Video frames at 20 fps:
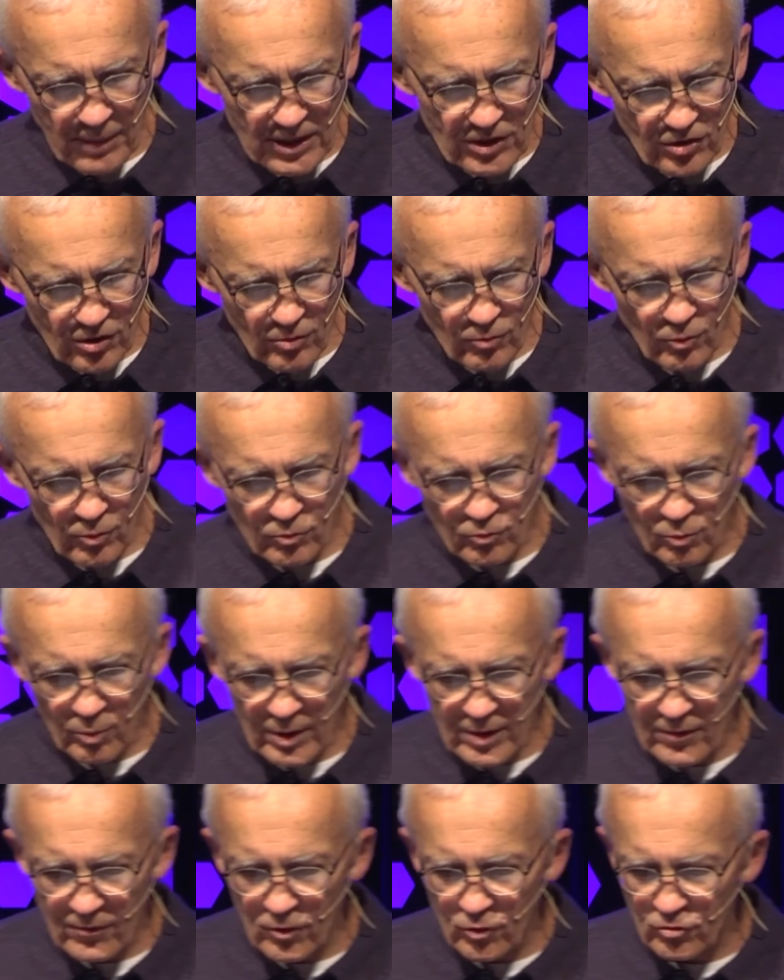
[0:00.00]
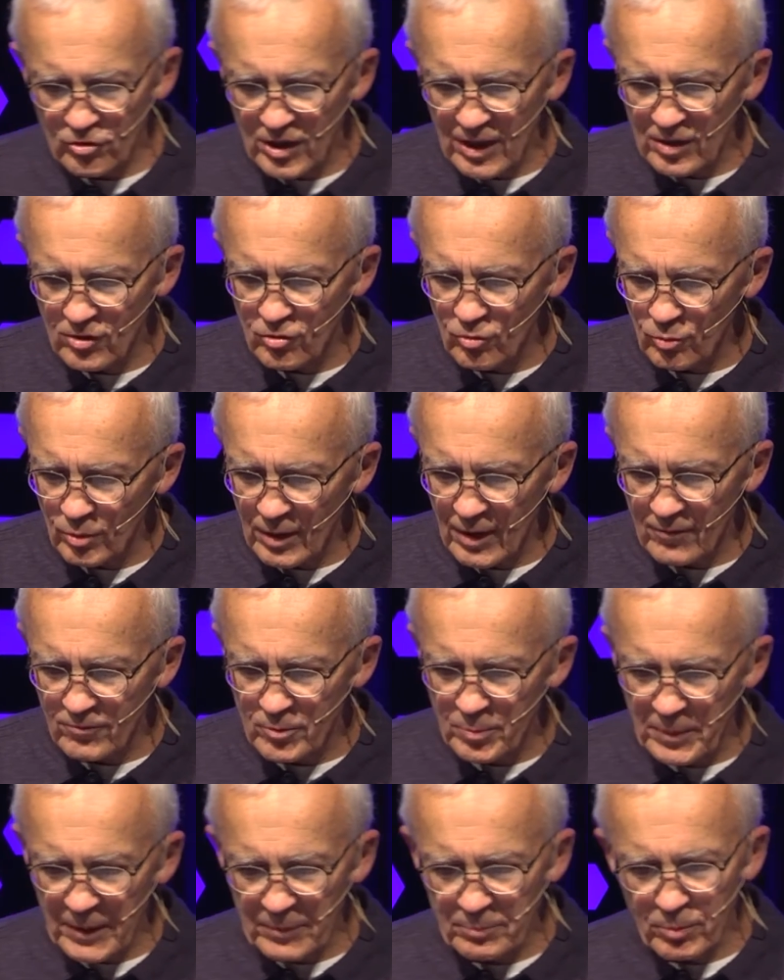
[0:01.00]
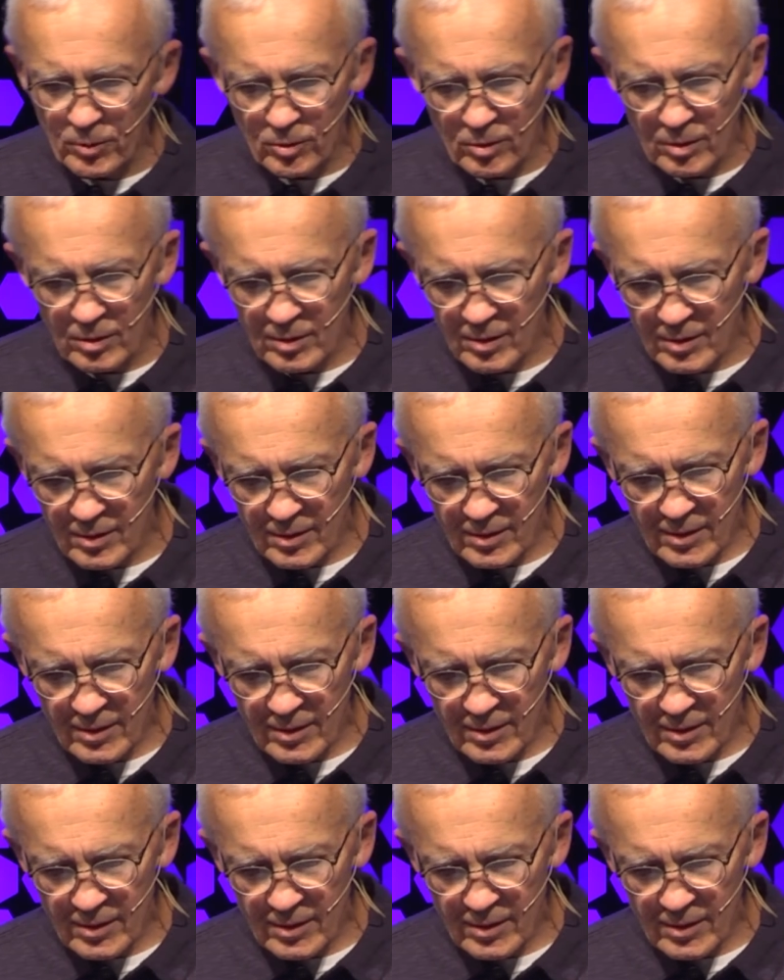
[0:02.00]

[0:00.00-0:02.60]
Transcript: Mason was one of those kids who loved people.